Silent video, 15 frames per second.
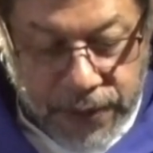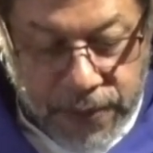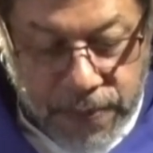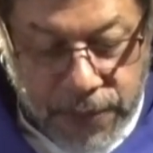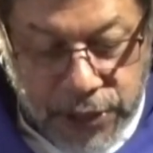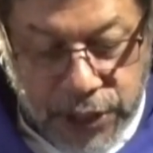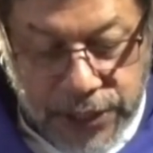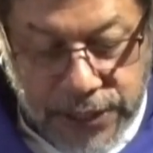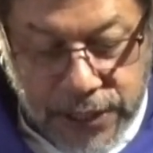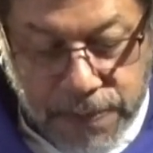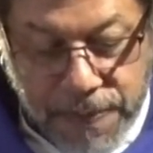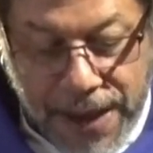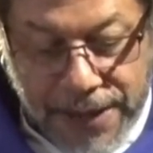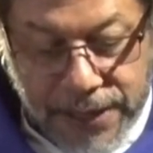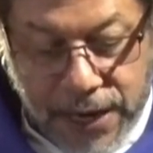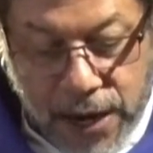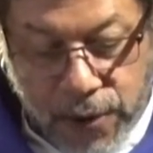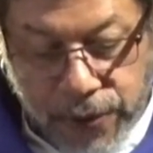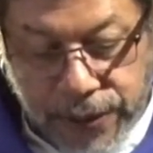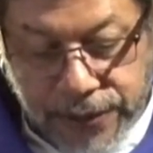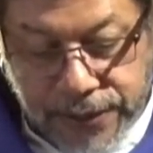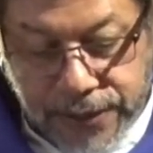But Jesus bent
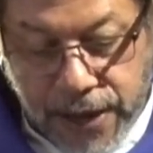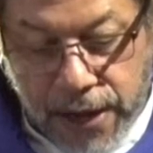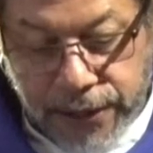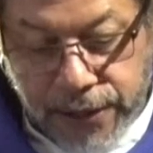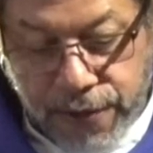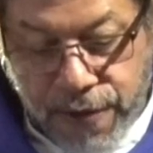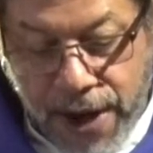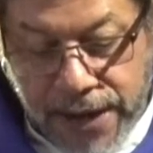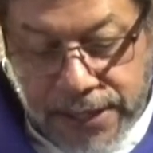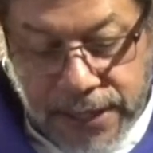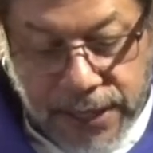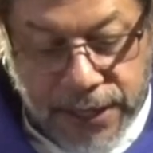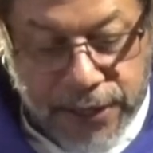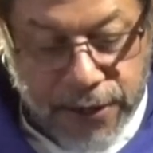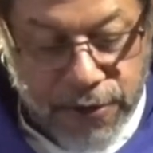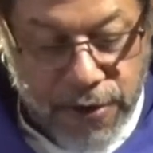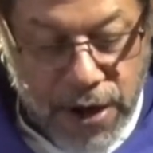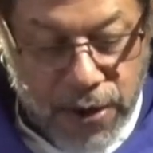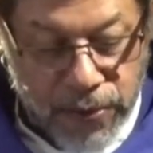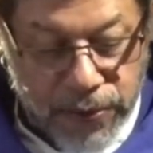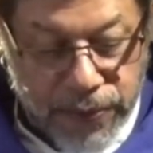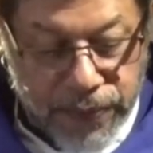down and started writing in the
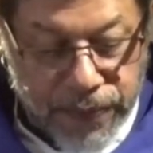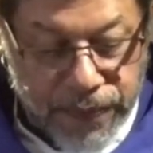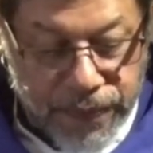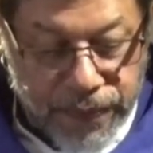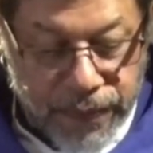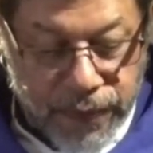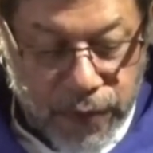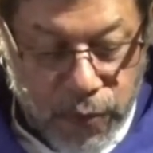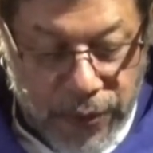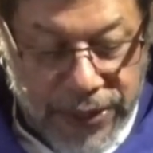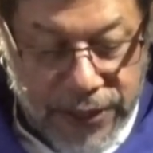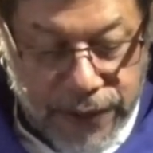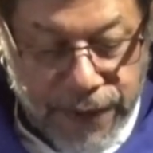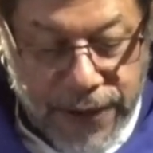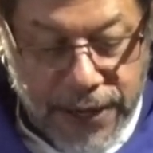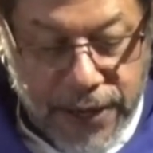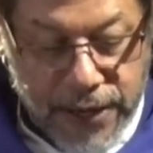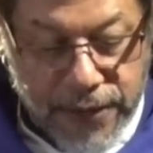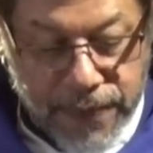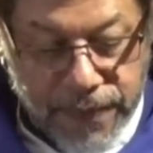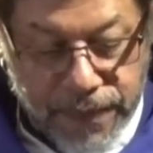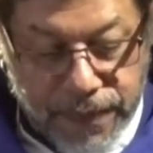ground with his
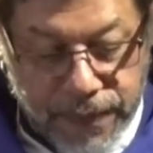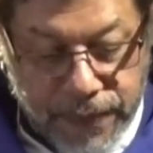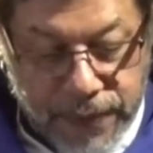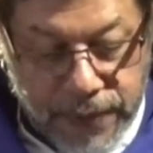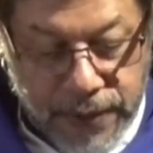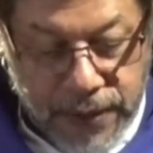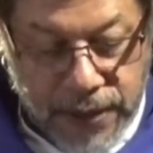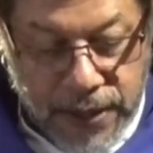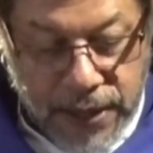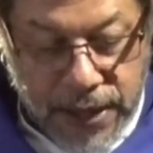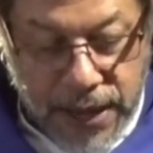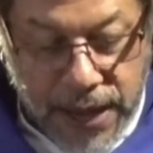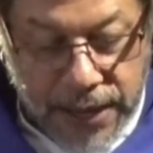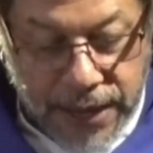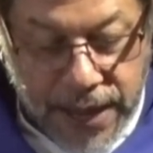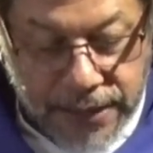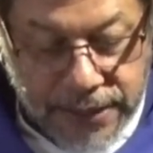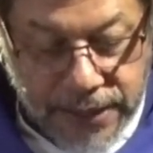finger. And as